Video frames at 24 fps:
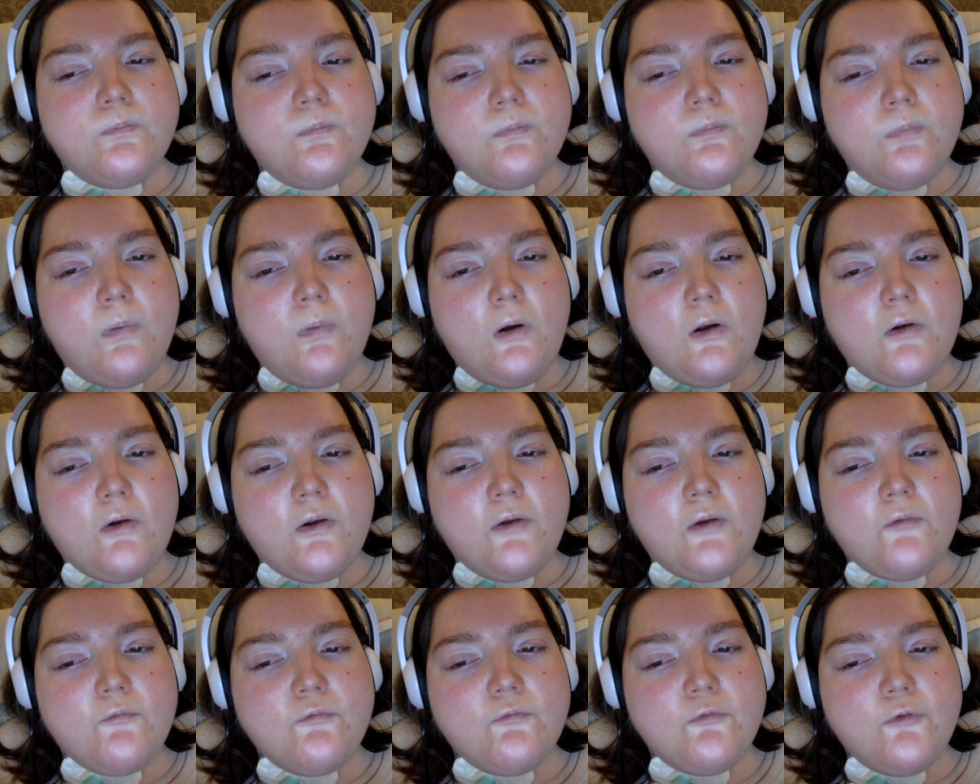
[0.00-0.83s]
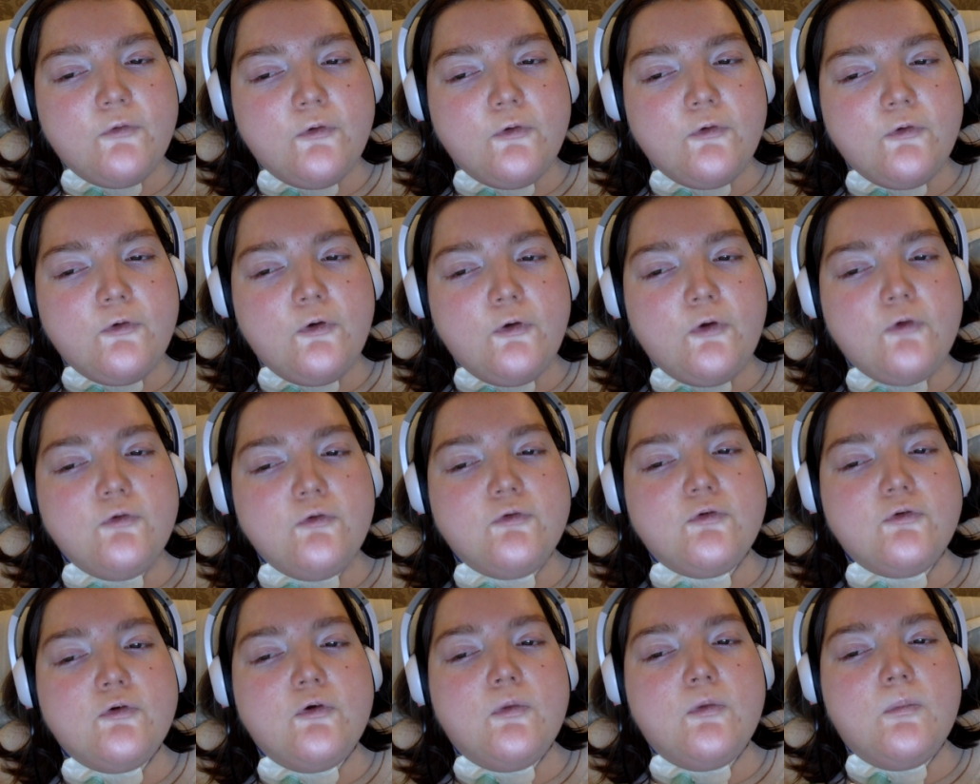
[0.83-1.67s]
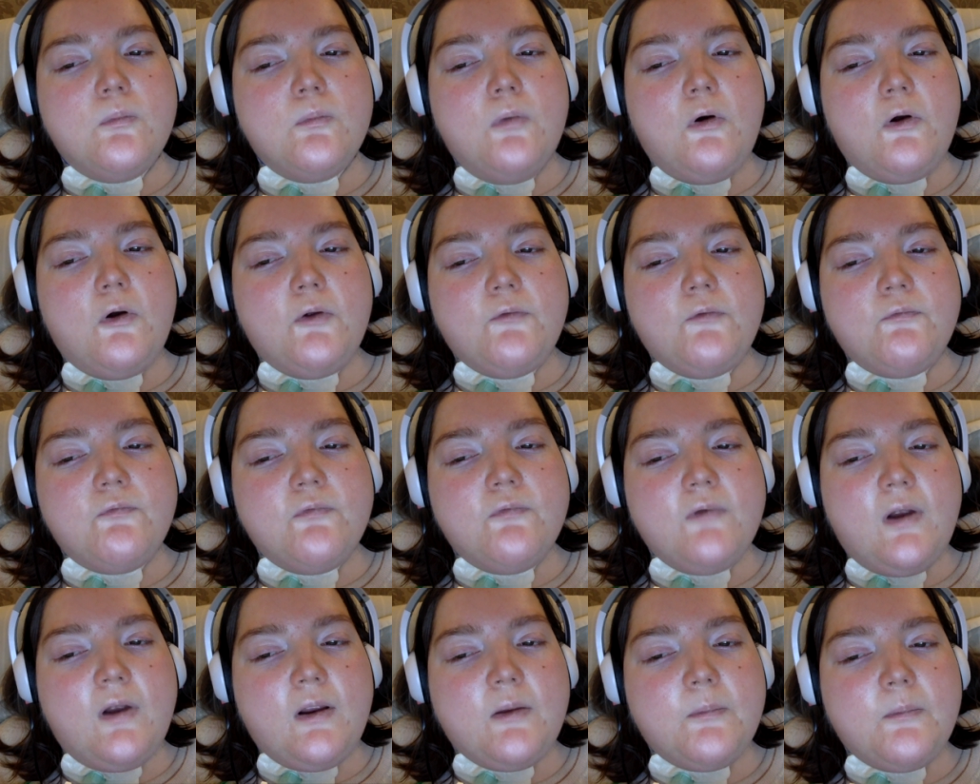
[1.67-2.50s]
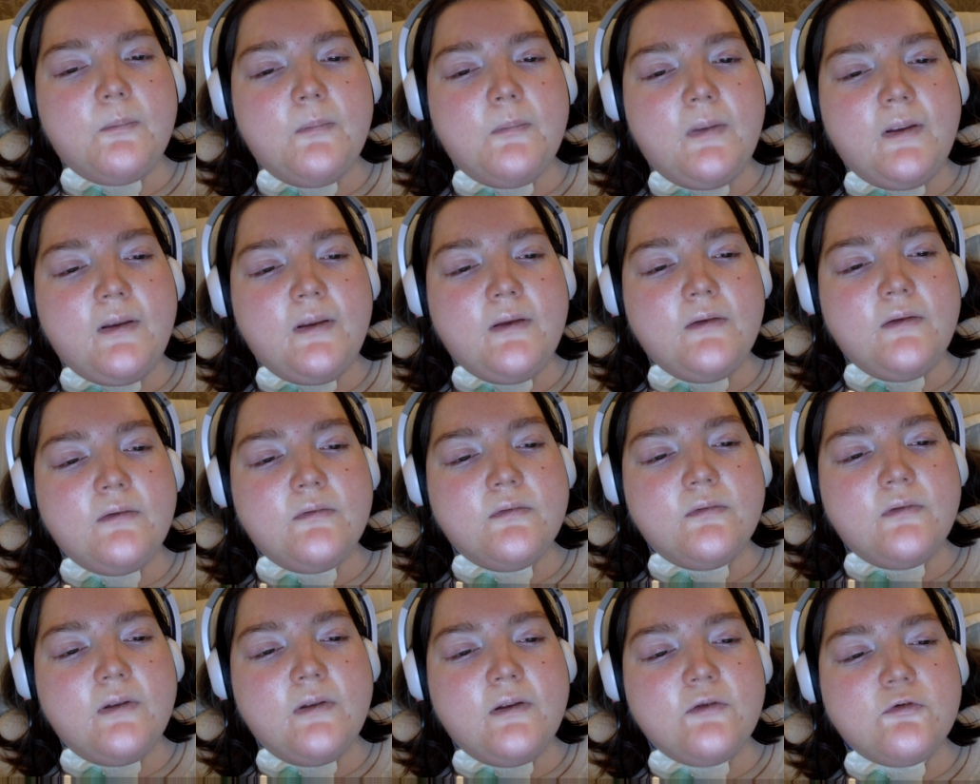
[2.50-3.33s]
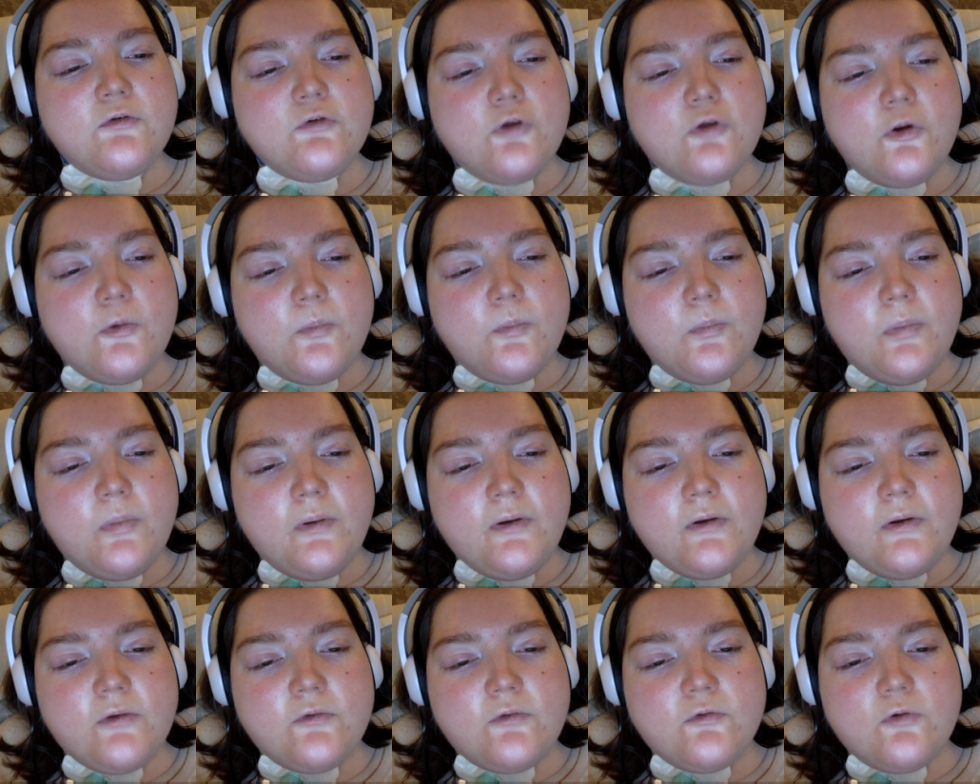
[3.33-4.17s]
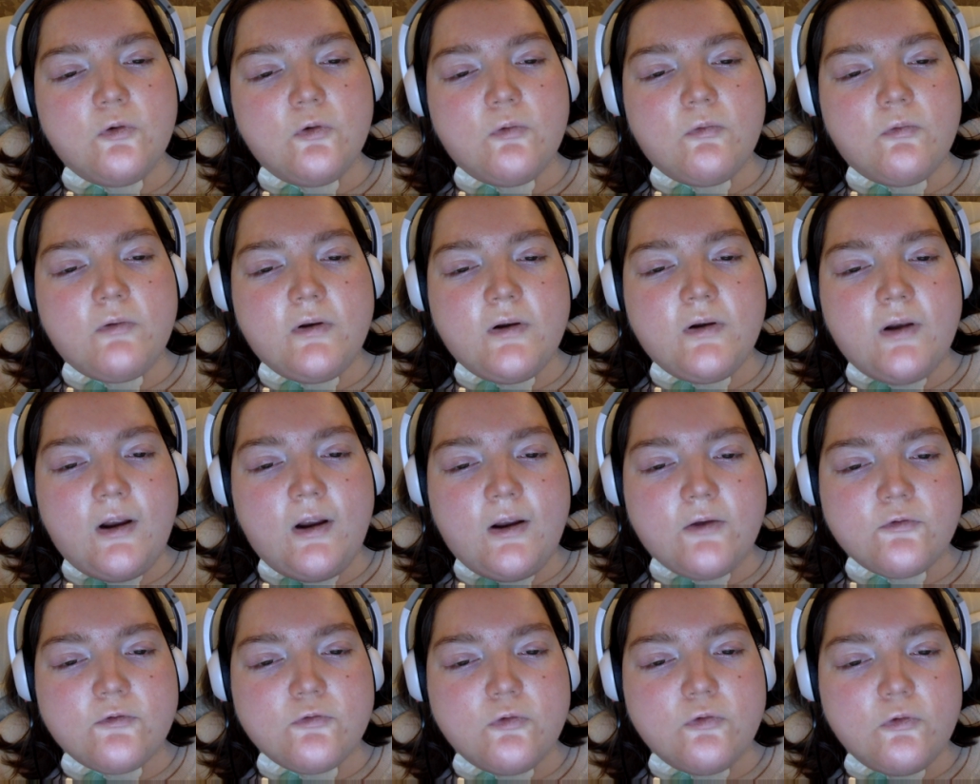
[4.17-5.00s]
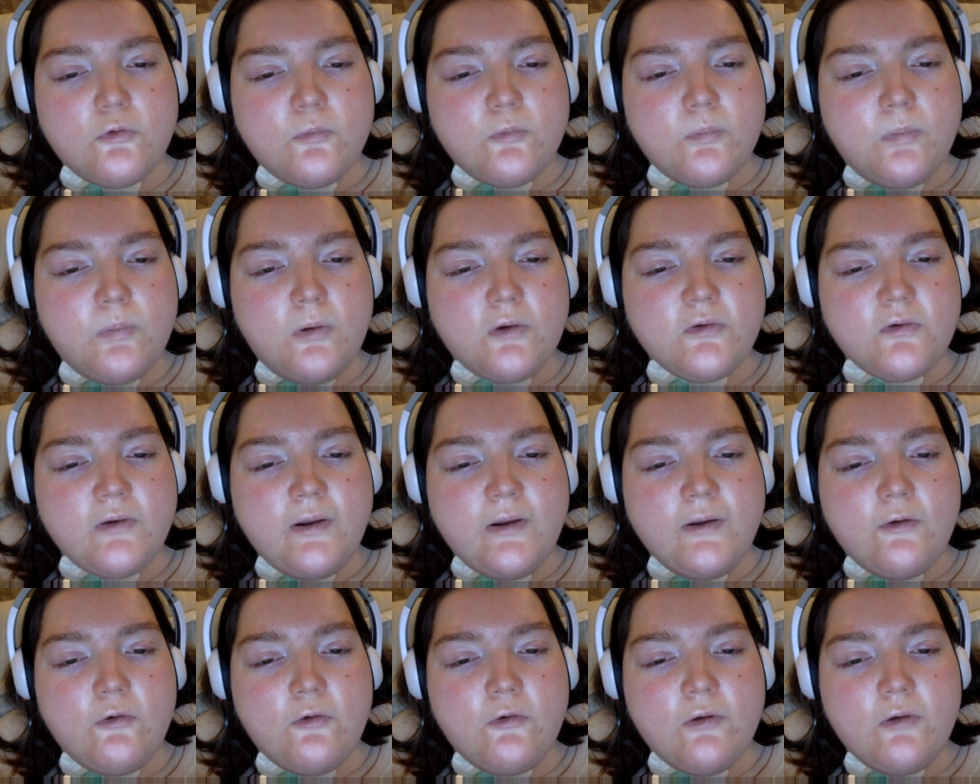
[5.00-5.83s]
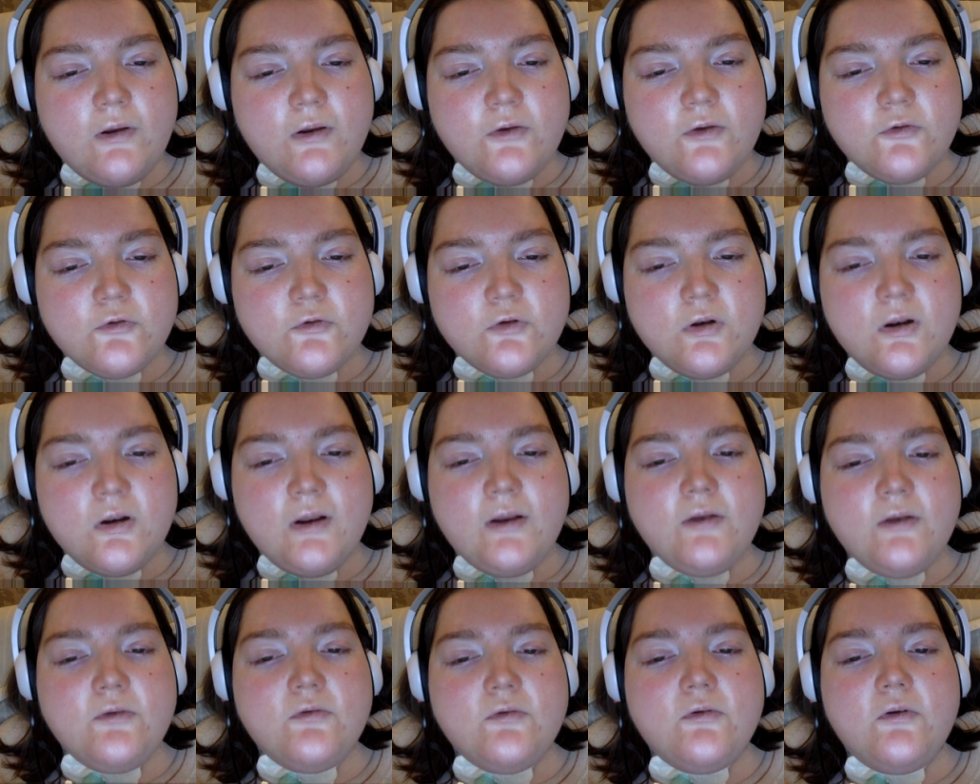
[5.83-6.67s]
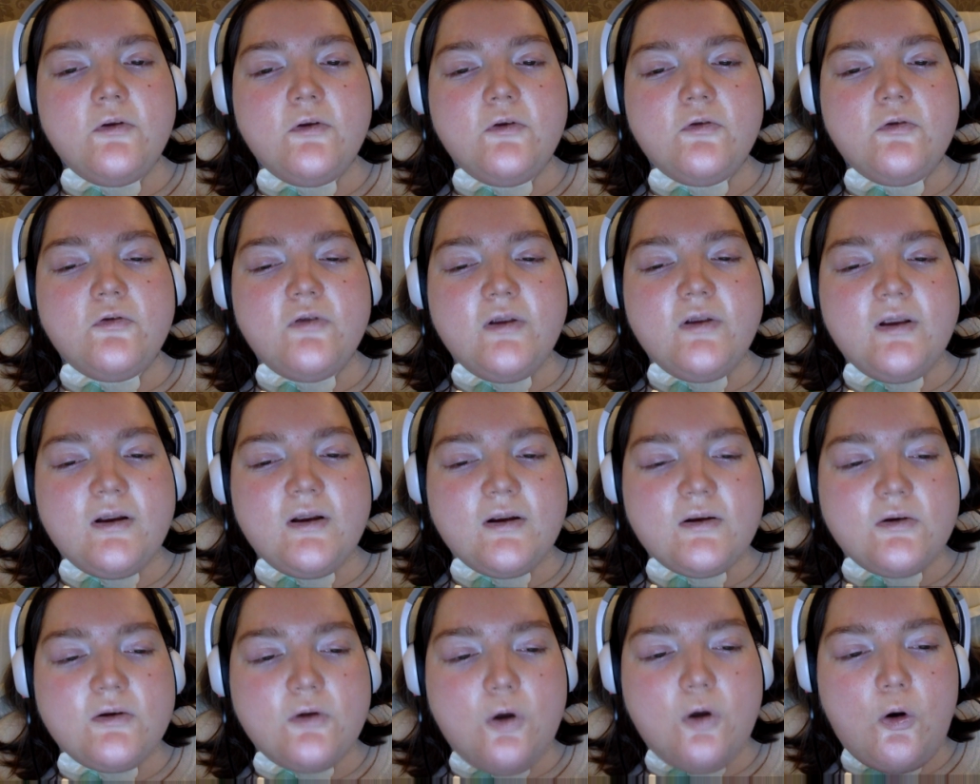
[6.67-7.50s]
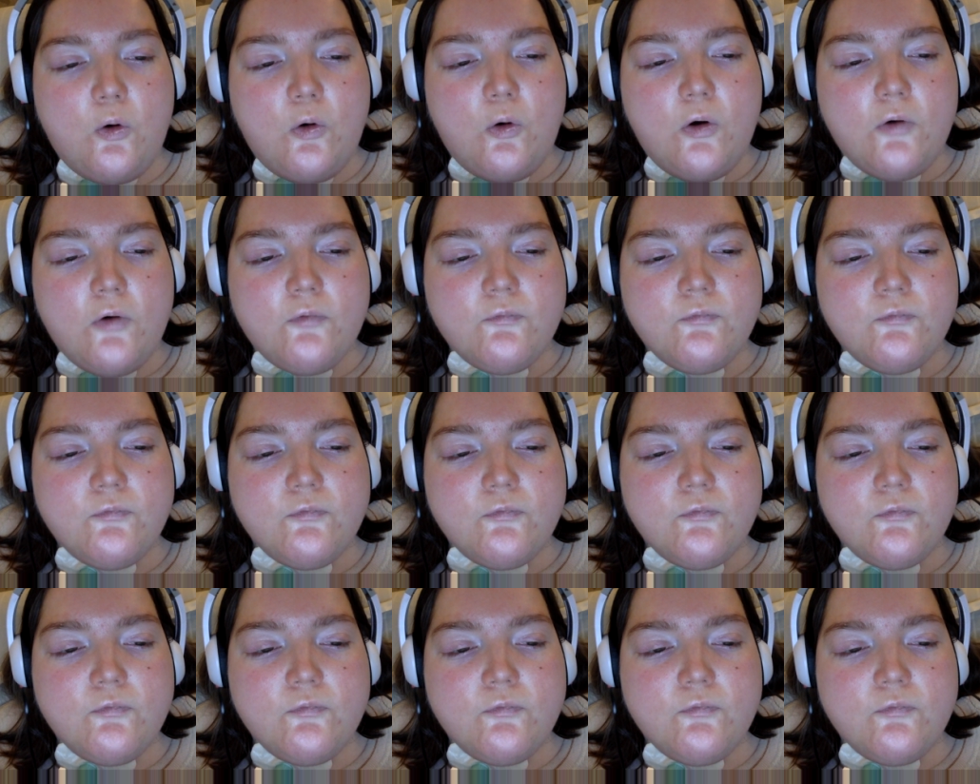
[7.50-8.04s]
but if you use your mouth like me, this could be a choking hazard, but they are easy to take off.